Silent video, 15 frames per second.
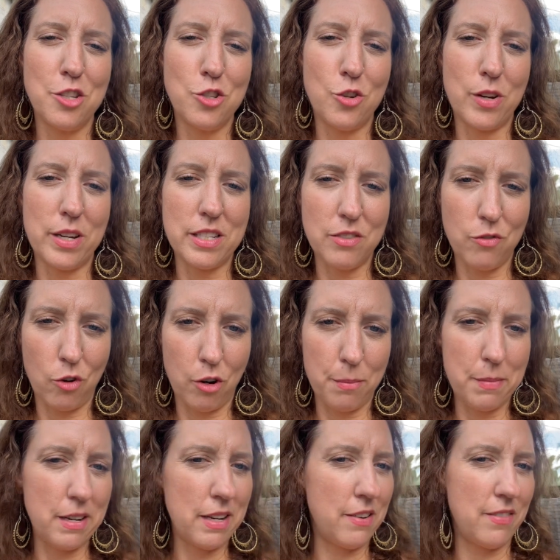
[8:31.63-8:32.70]

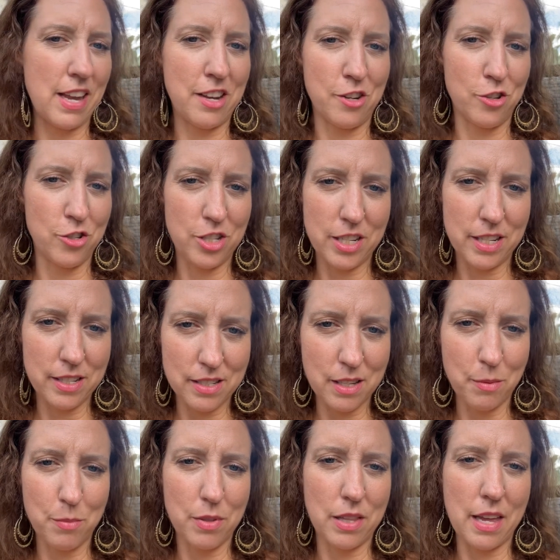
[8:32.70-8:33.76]
transformative energies
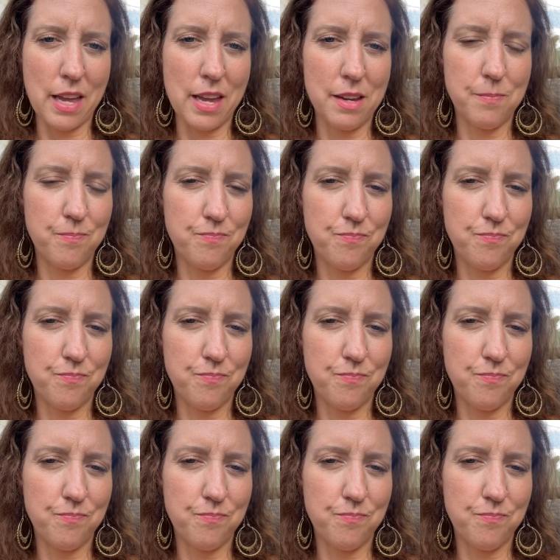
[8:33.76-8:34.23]
at play.